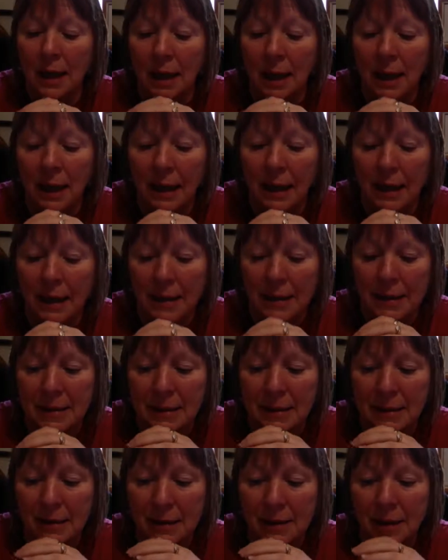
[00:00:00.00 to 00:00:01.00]

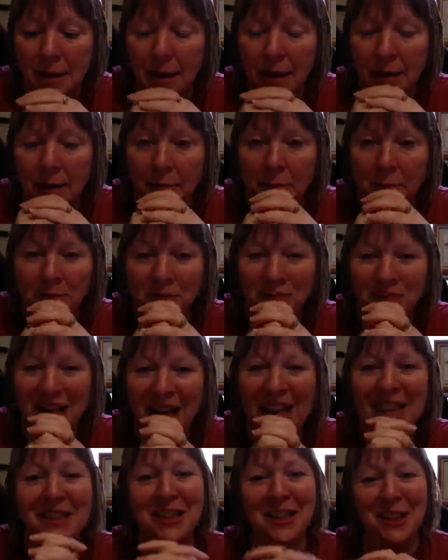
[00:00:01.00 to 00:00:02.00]
and
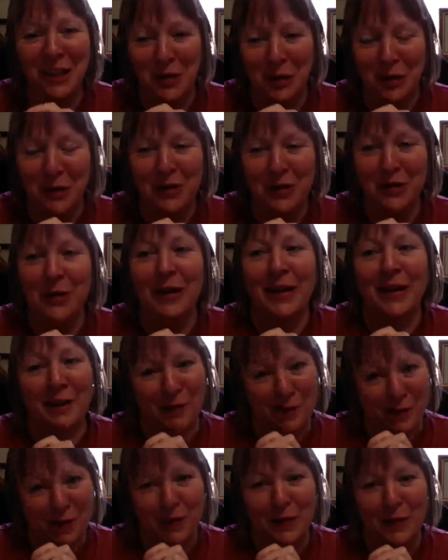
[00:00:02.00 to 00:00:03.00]
you doing a
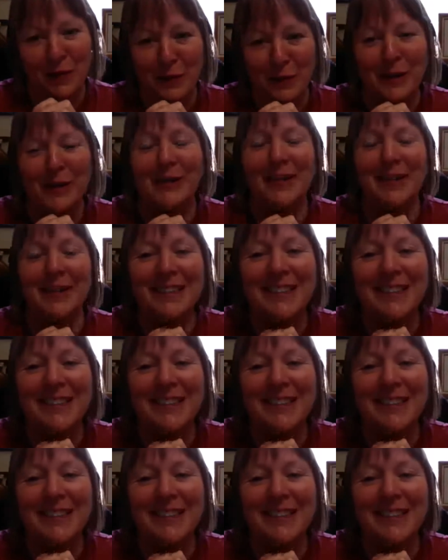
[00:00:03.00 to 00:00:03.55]
lot of the work.